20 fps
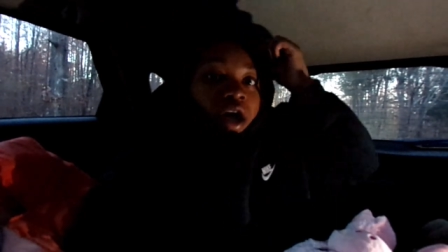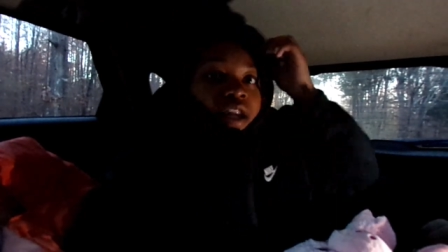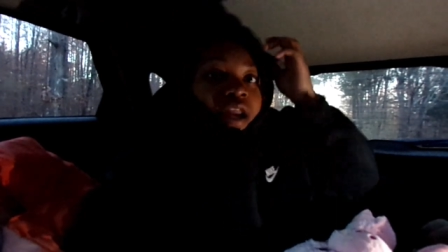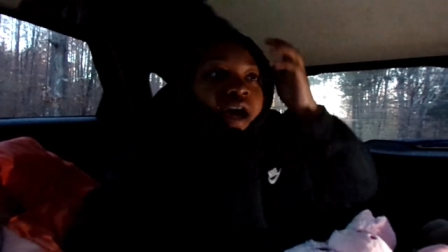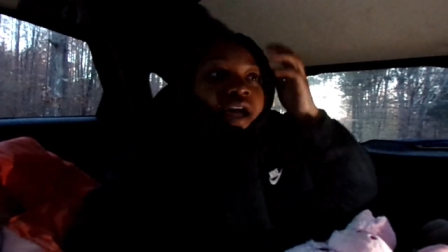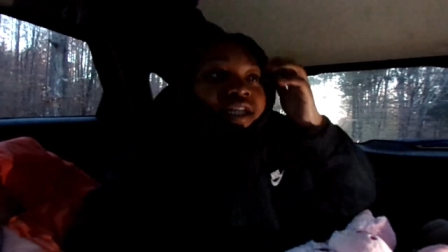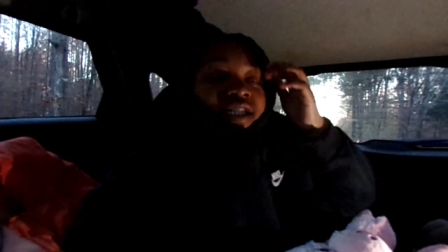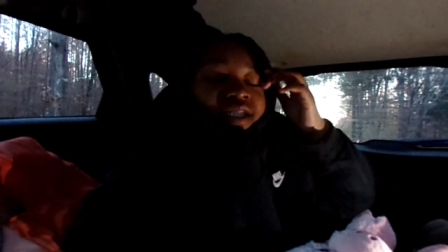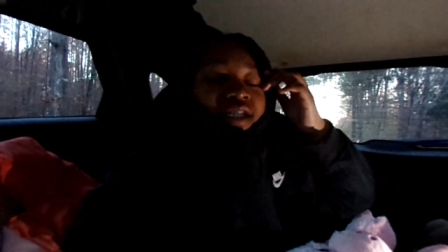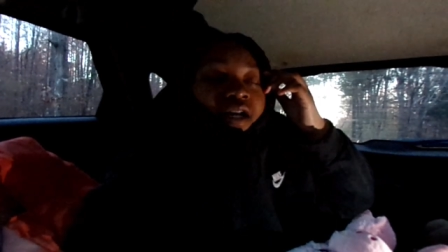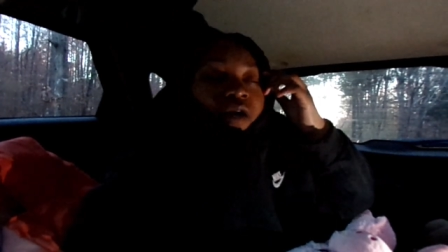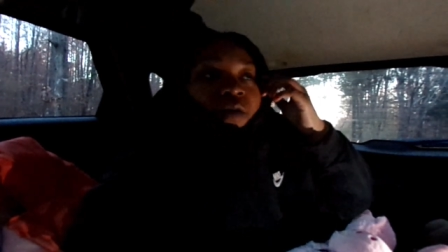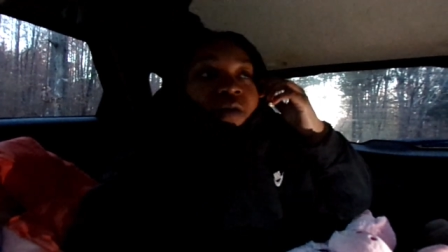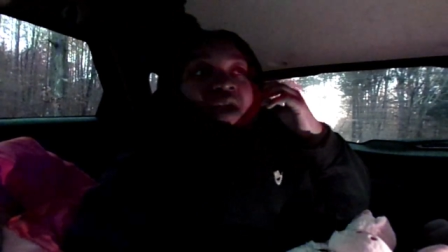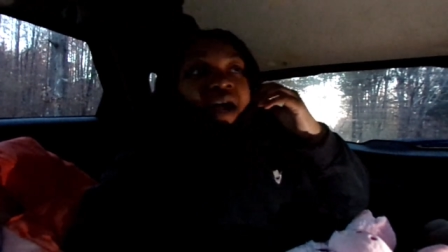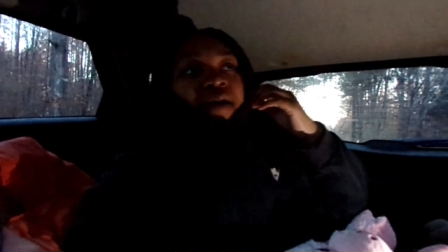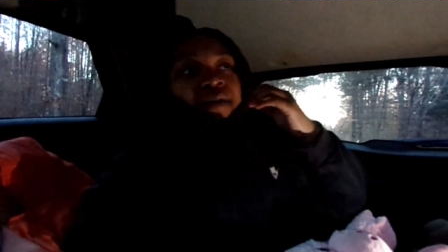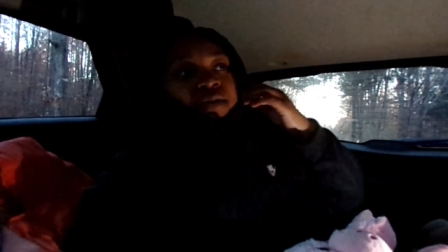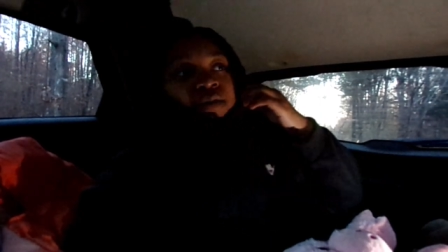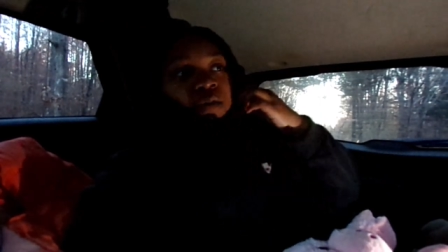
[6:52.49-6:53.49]
like seeing what
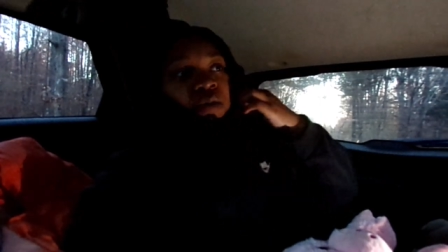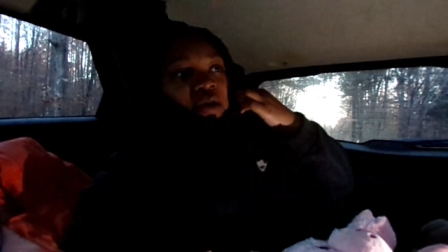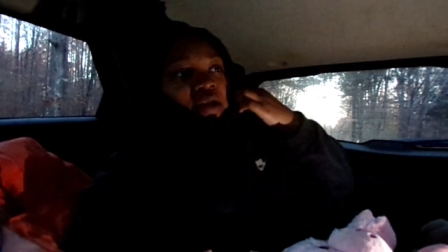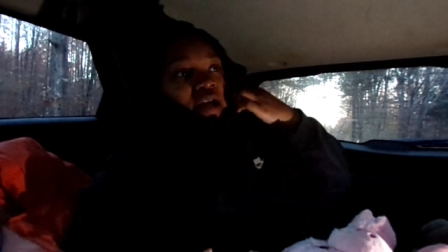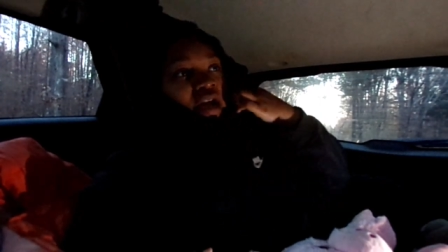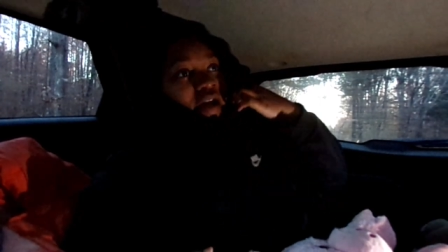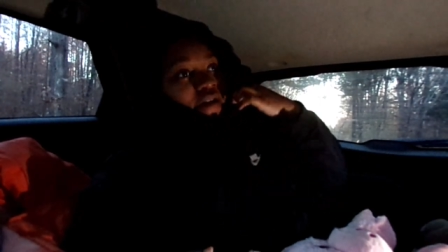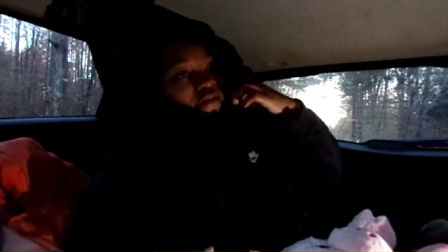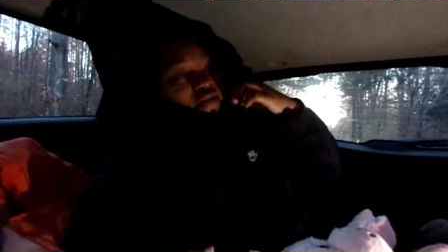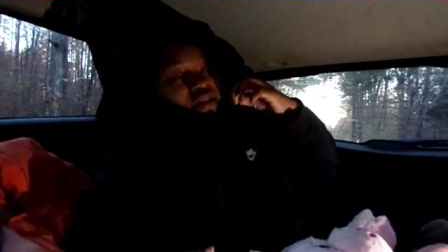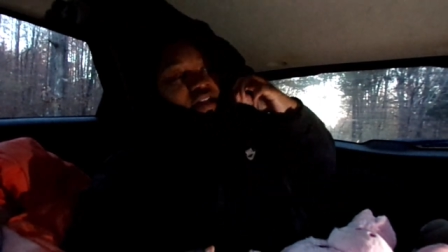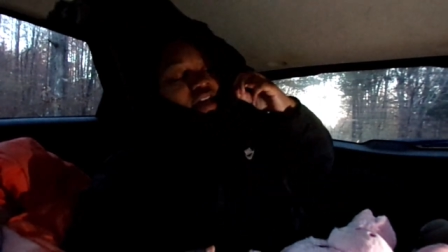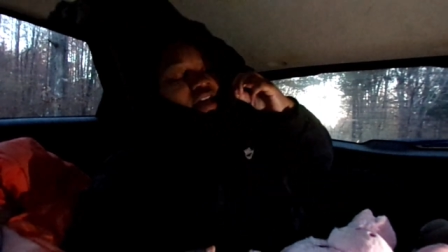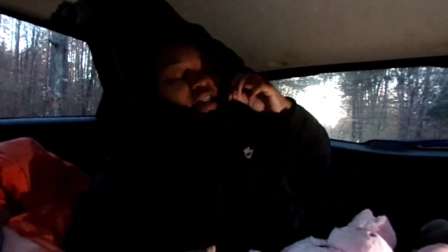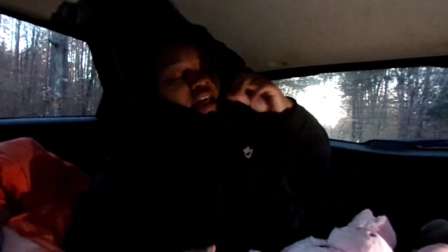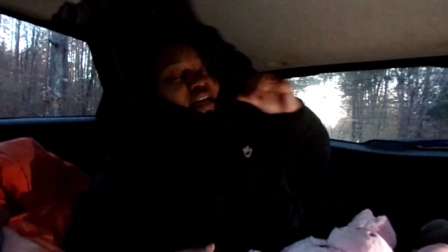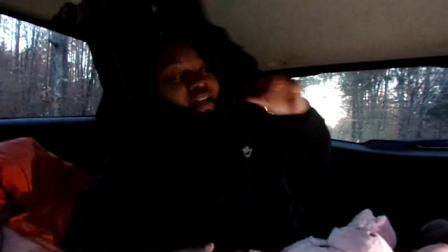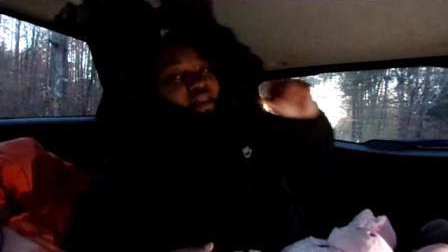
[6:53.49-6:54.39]
I'm doing and everything like